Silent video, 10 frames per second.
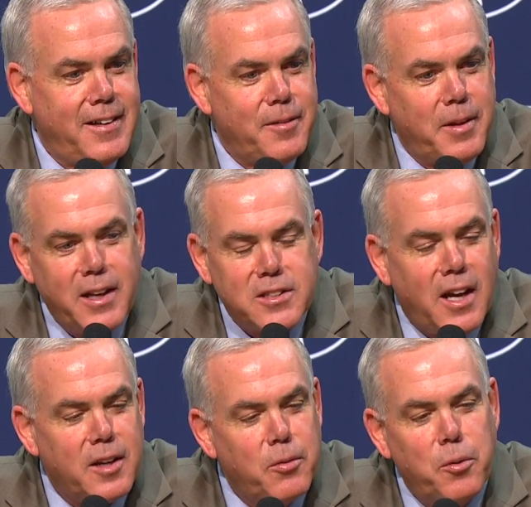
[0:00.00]
I mean, they
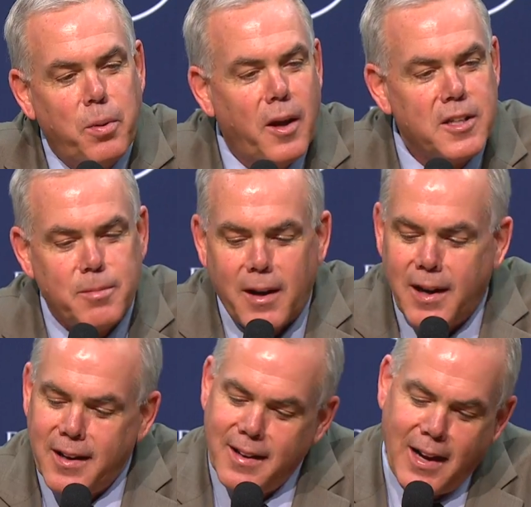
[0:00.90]
decide who plays
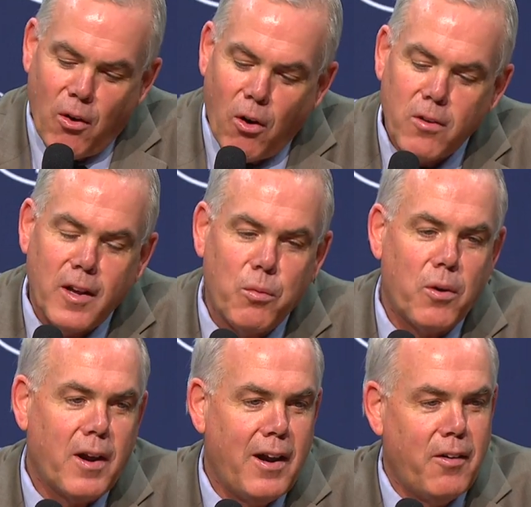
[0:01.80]
by how hard they
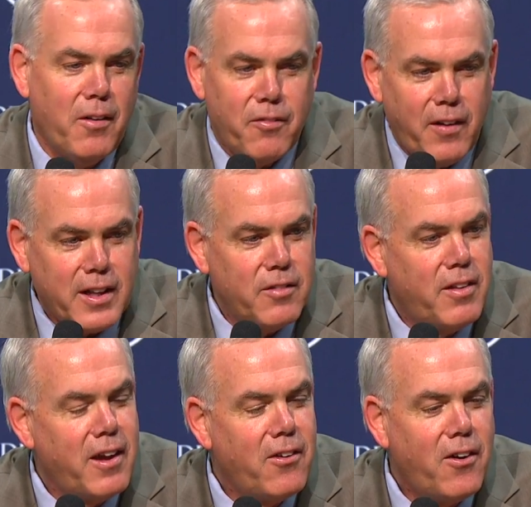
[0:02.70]
work, how effective
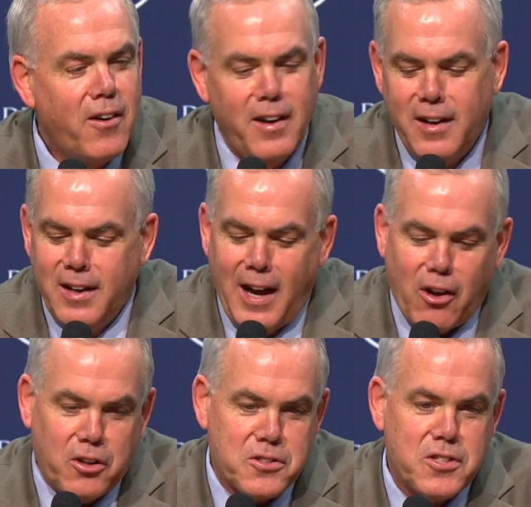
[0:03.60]
they are, how
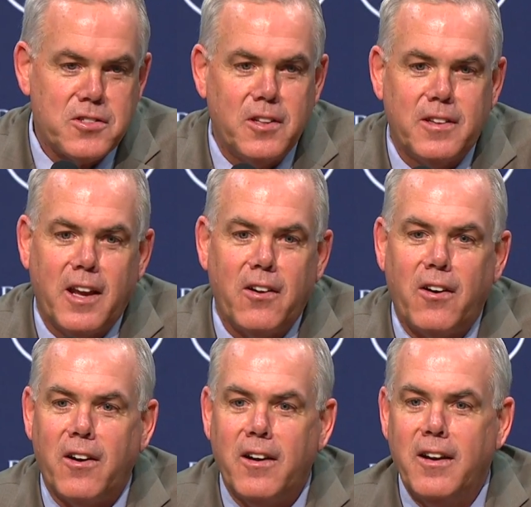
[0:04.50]
consistent they
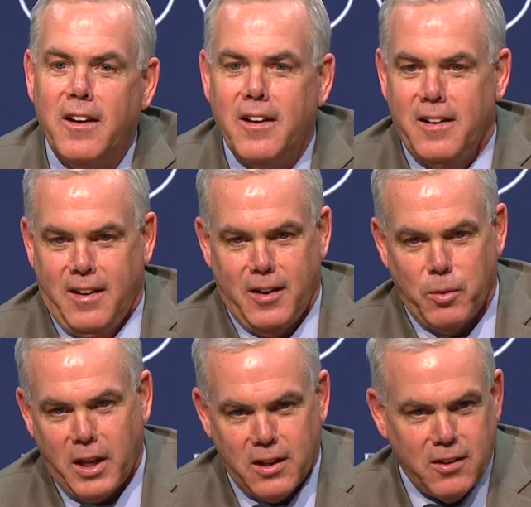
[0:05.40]
are, and
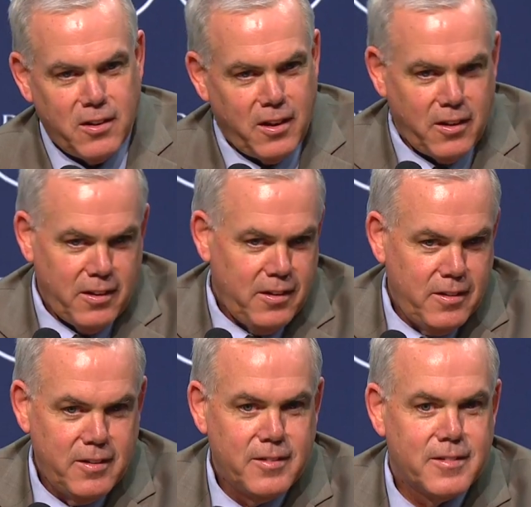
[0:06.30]
we get to the
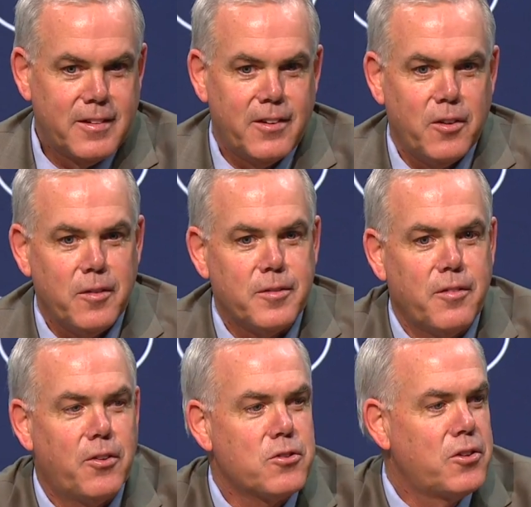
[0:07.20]
you know, the
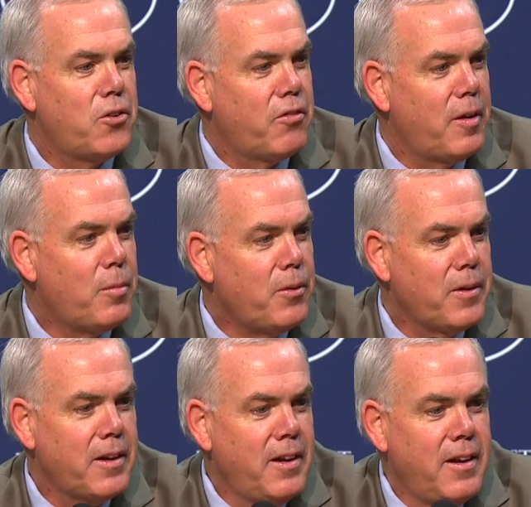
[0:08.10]
first of November,
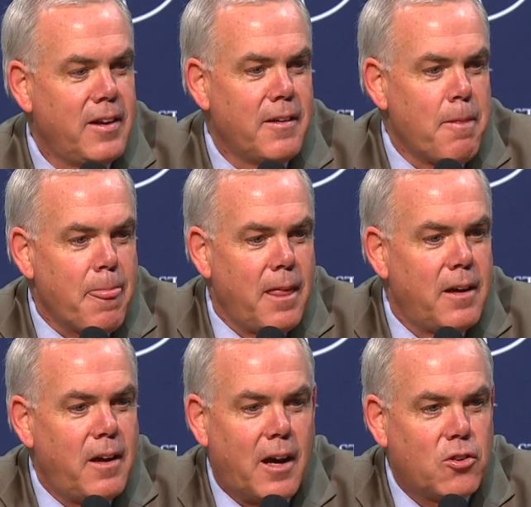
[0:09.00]
and
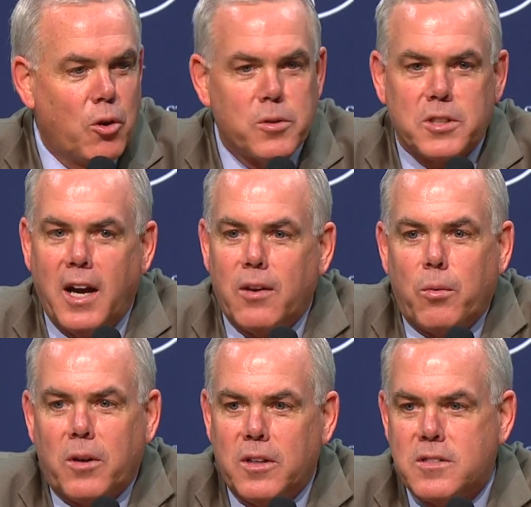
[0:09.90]
uh, October's kind of
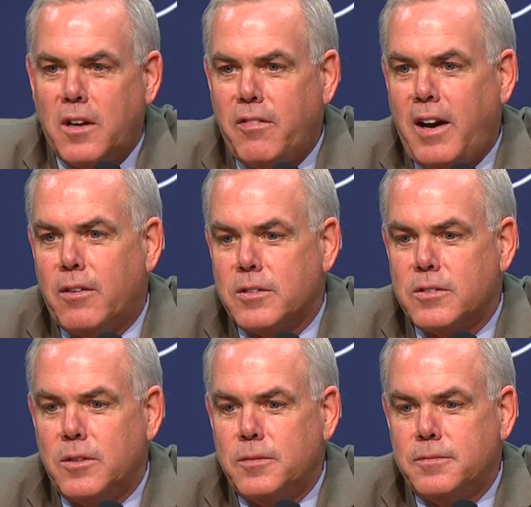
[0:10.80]
worked itself out.
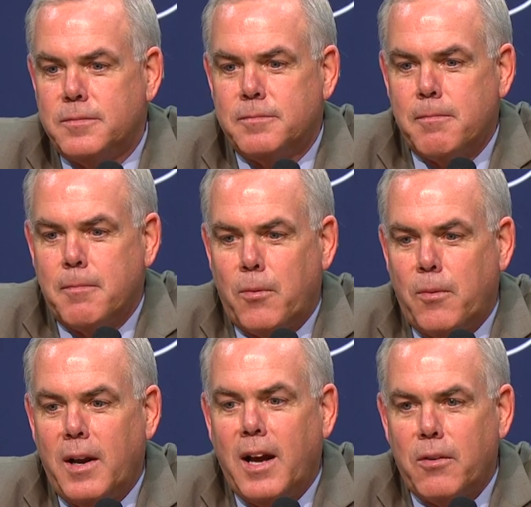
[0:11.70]
So
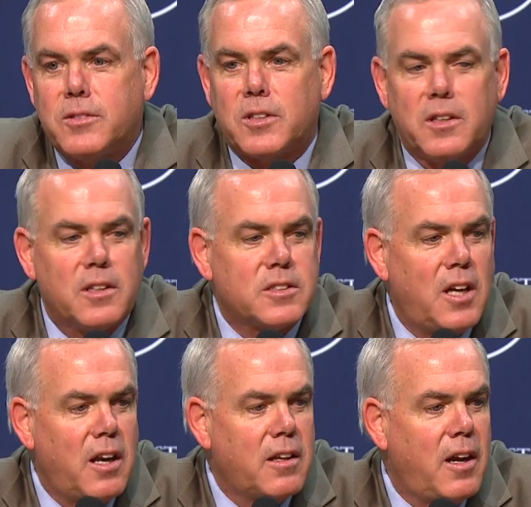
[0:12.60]
right now, it's an
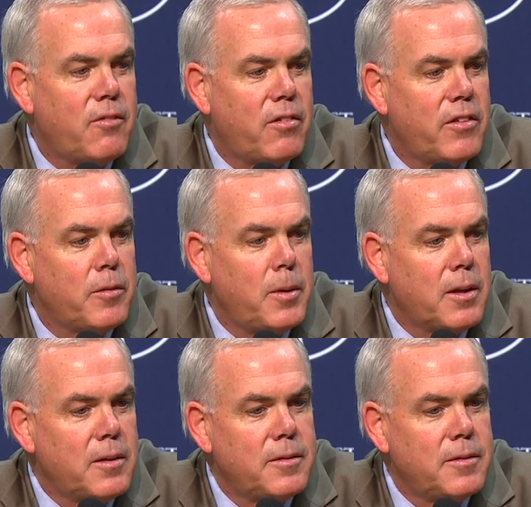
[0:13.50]
exciting time for everybody.